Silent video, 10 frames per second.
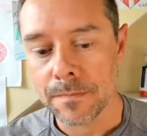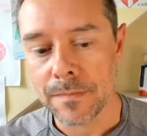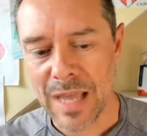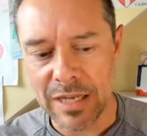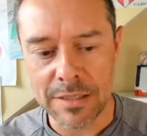
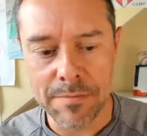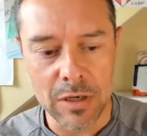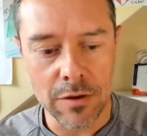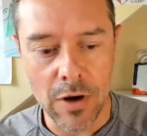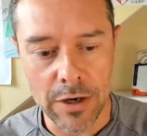I think it's in the
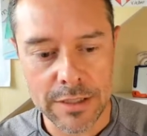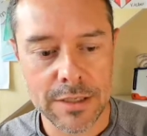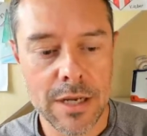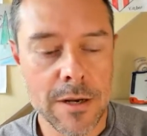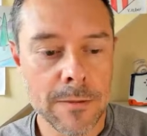middle of
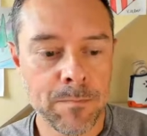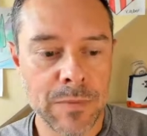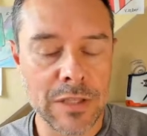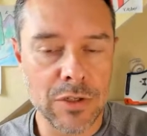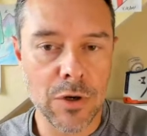August.
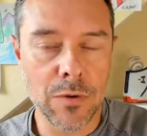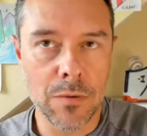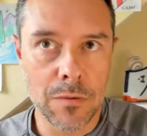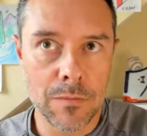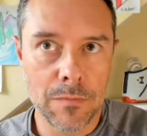And
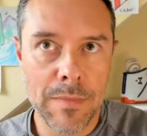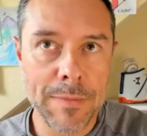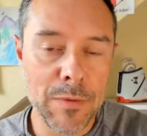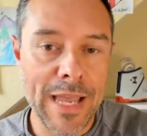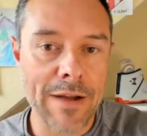so
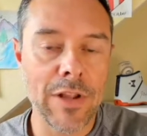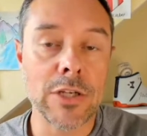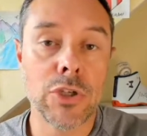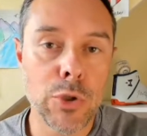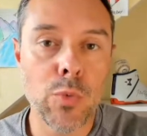maybe we have
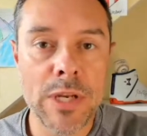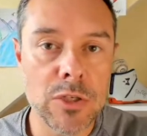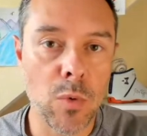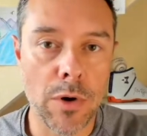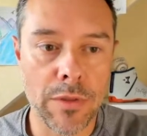like 2
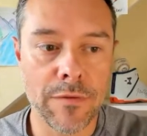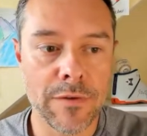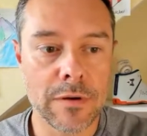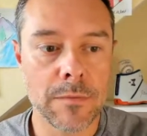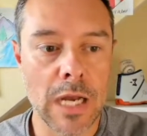weeks worth of
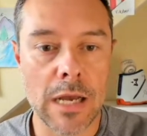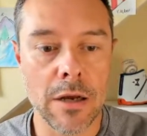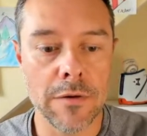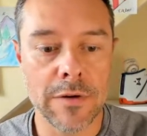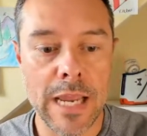
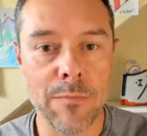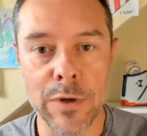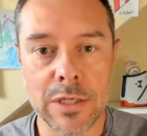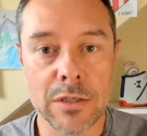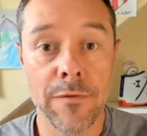game
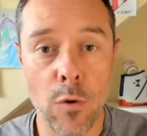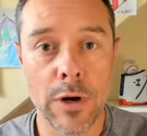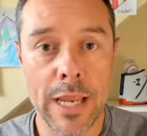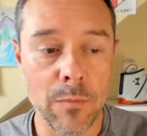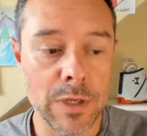weeks, 4
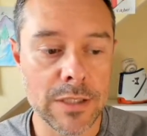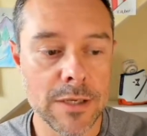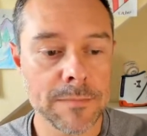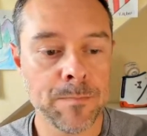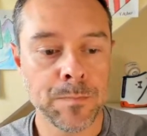game weeks,
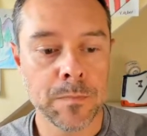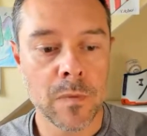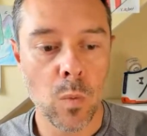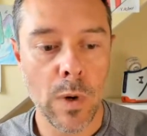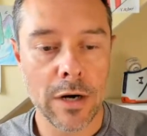
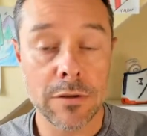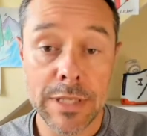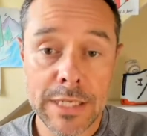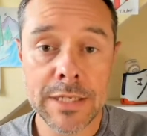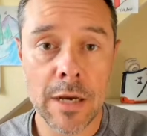where
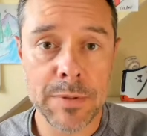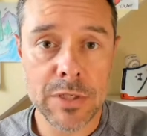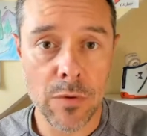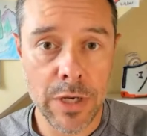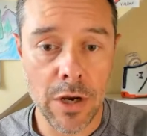Leagues Cup is
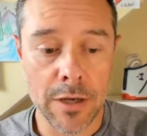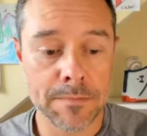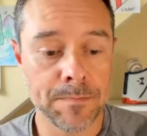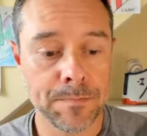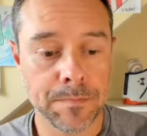going on.